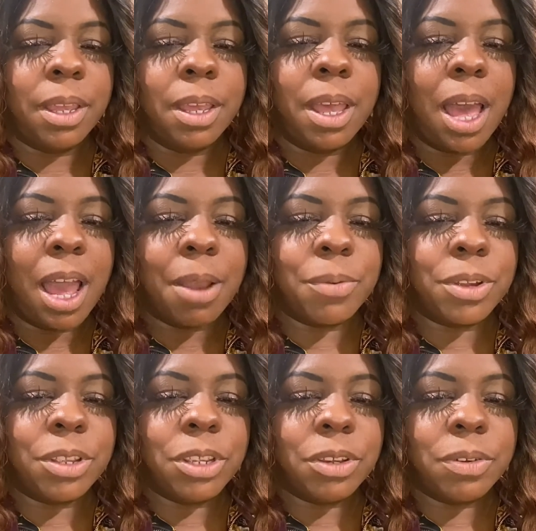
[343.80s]
I
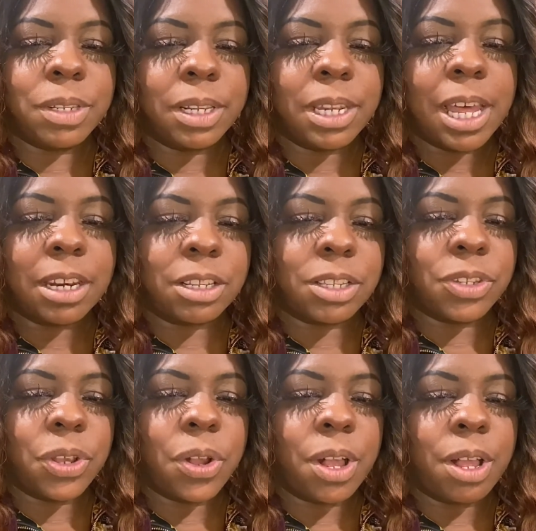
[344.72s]
wouldn't use a lot of
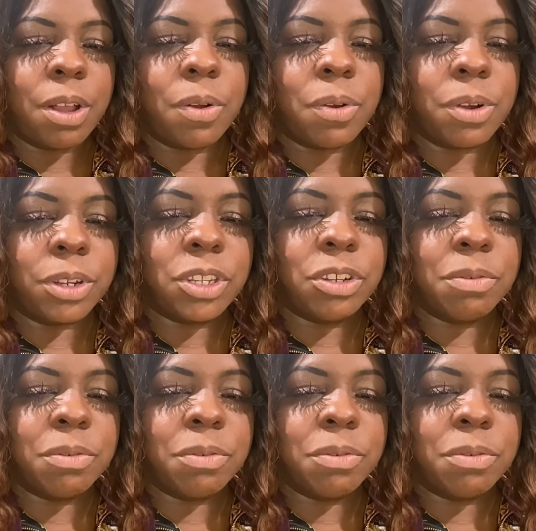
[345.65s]
salt or too